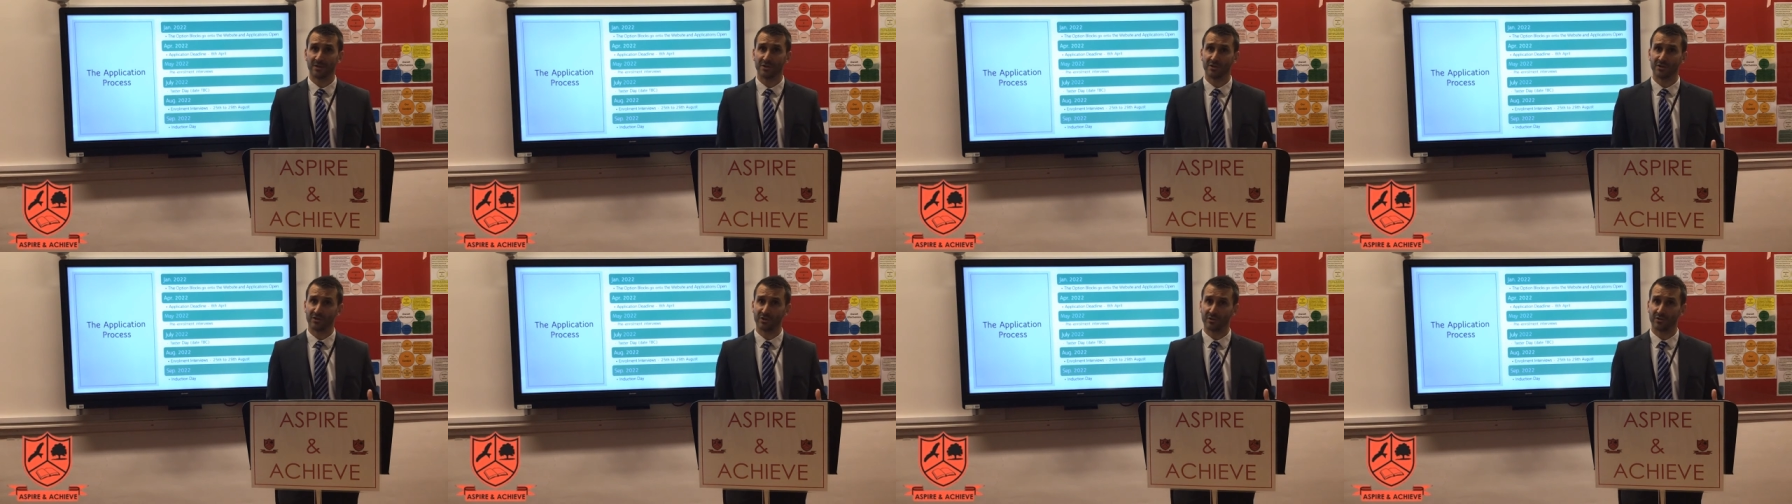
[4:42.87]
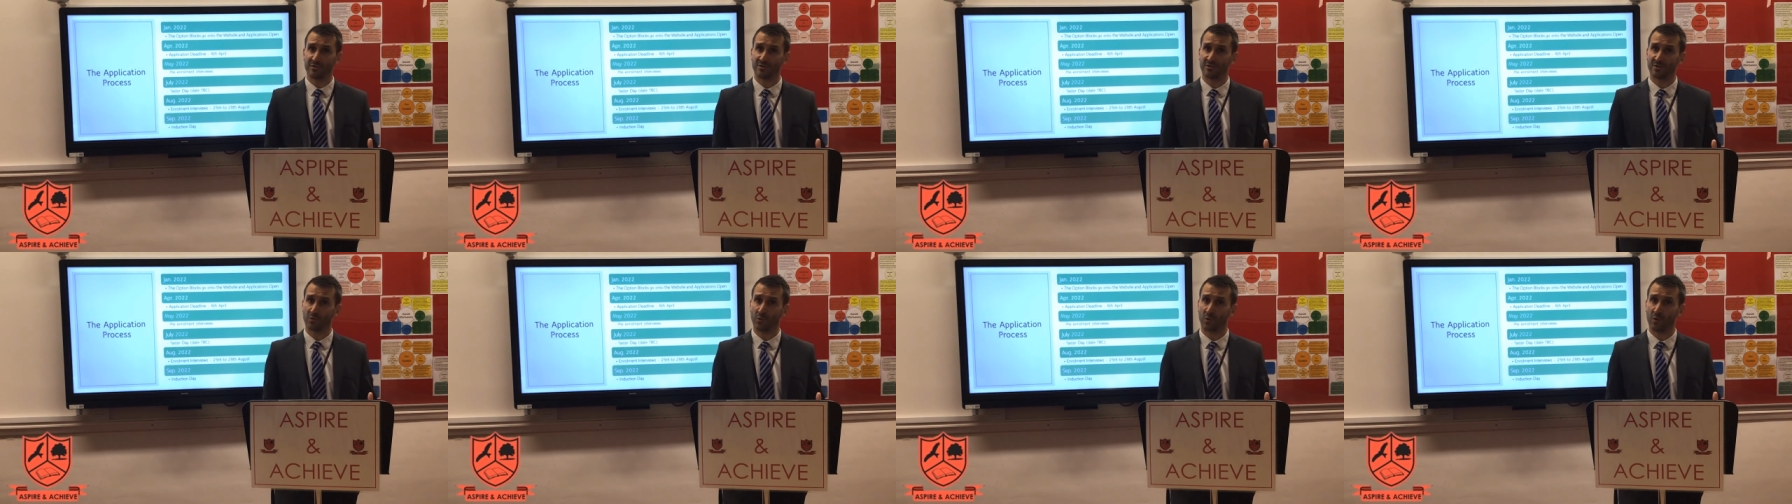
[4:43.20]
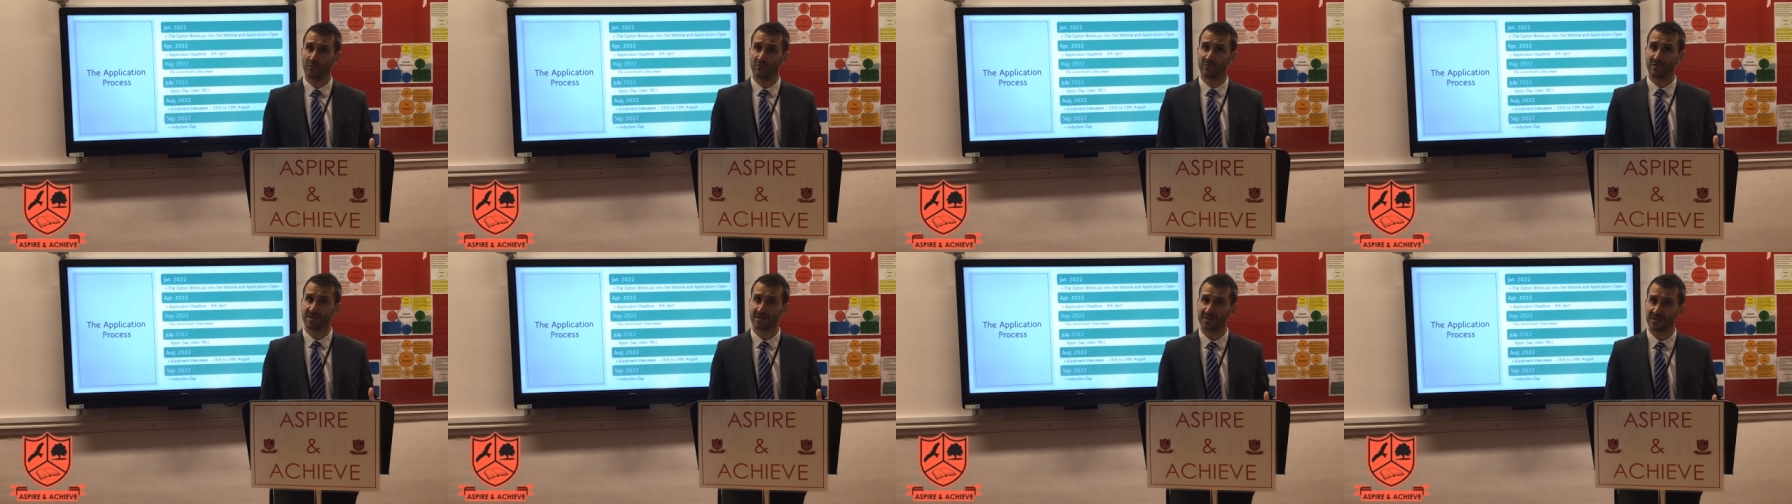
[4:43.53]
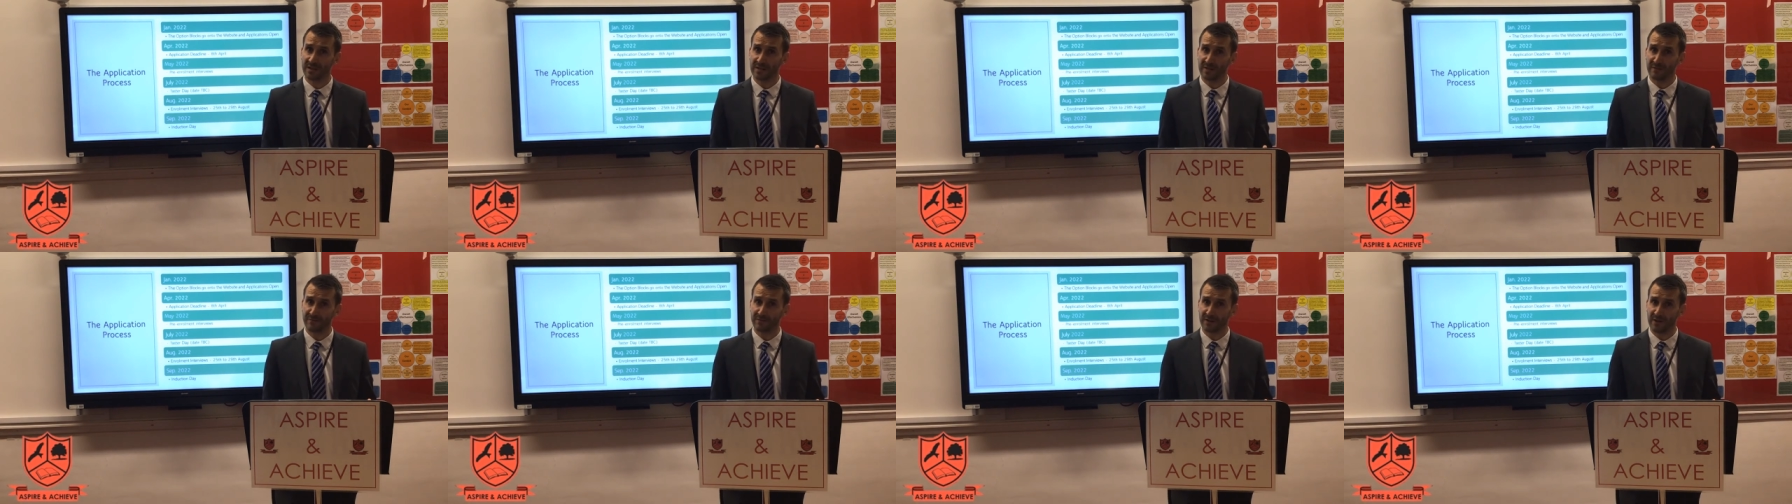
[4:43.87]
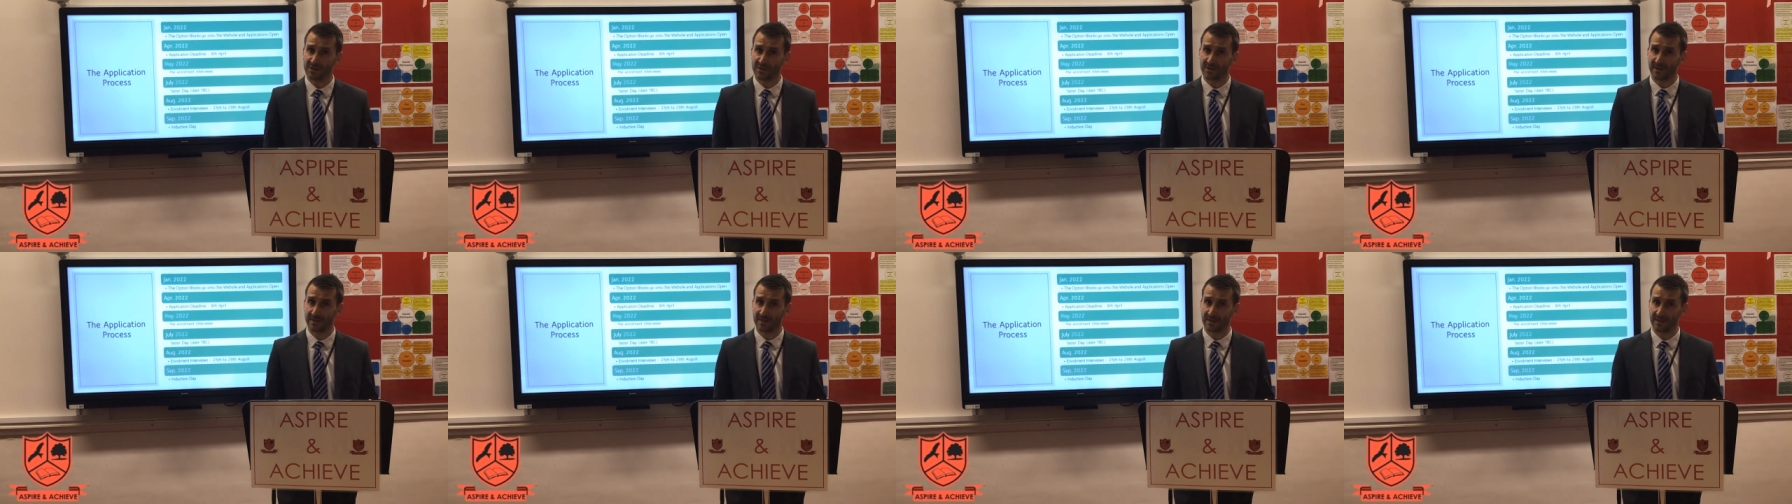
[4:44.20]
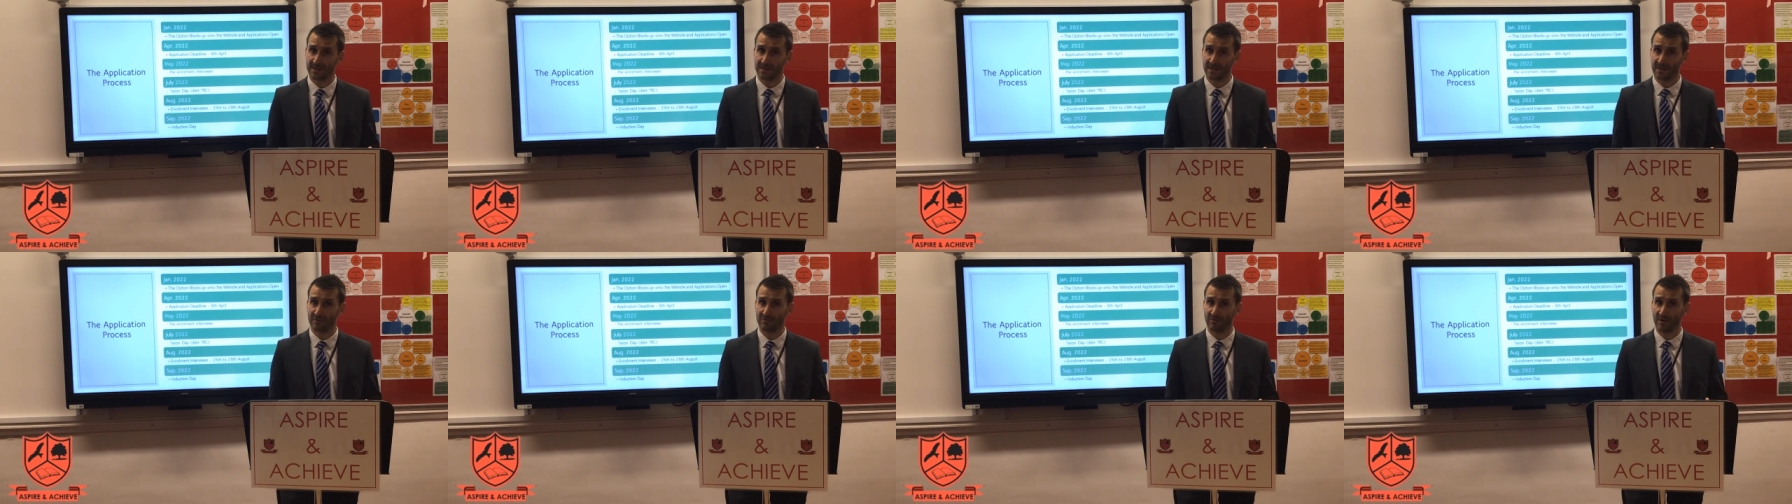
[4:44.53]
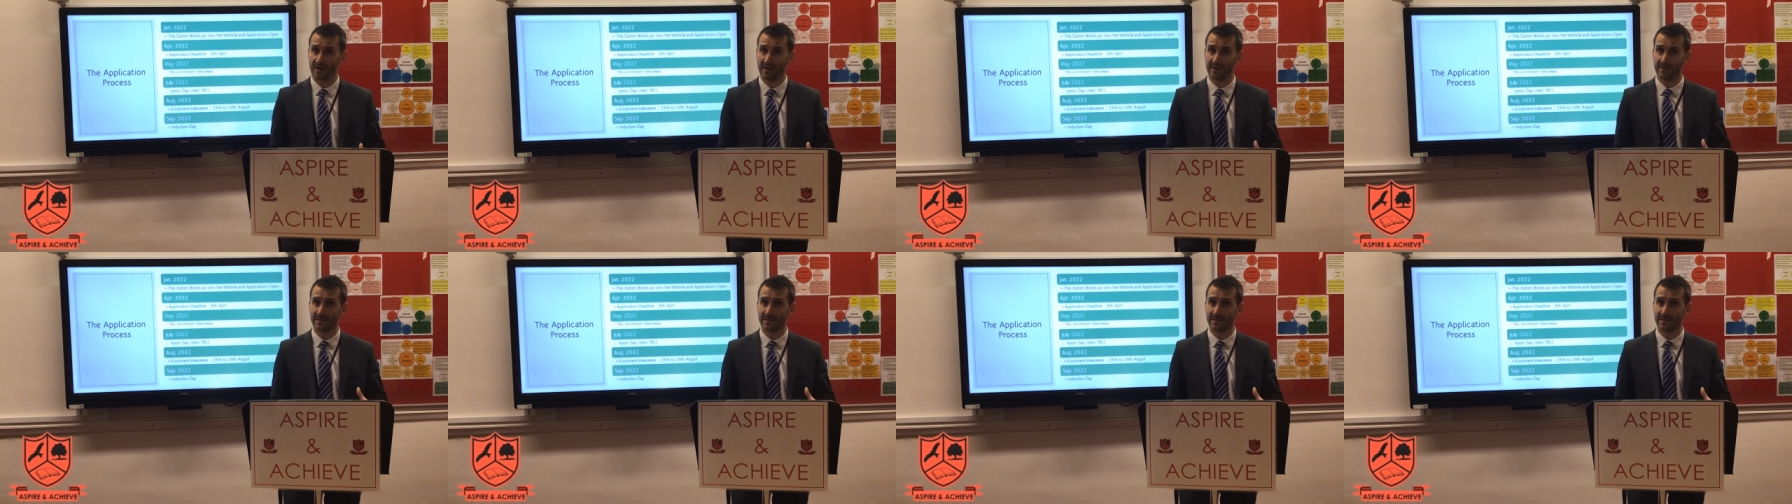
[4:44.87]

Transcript: Students will receive their GCSE grades,